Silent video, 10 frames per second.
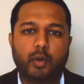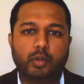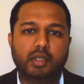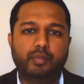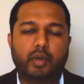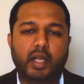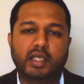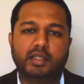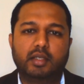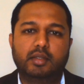corrosion
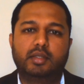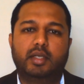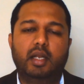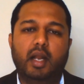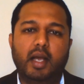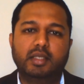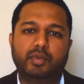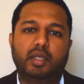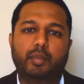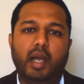protection still
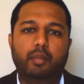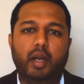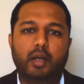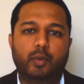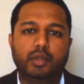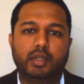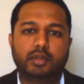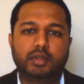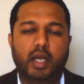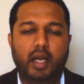lies with the pipeline
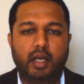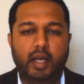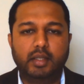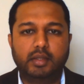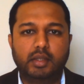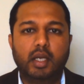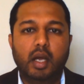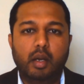owners and hence